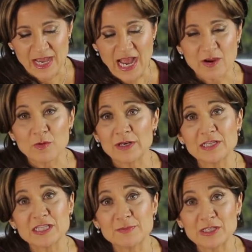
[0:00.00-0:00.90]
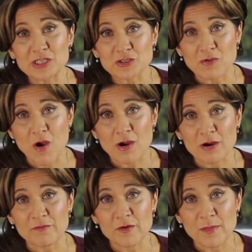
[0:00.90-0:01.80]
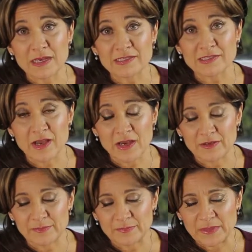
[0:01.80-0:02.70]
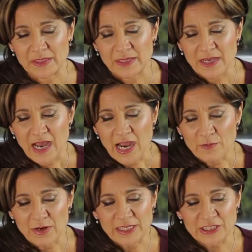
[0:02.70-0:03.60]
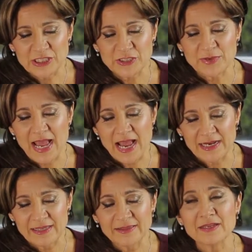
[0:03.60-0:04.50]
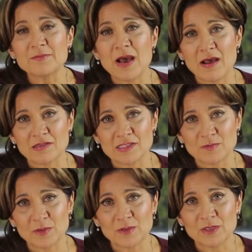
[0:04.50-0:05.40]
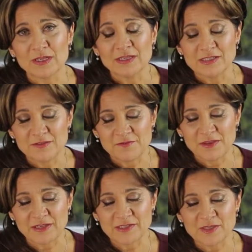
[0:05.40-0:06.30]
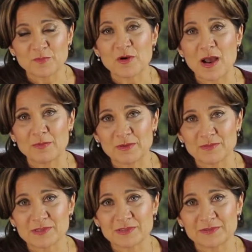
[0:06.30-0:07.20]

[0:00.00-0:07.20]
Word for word: I wanted to be stronger for my son. I wanted to do anything possible to fix the problems.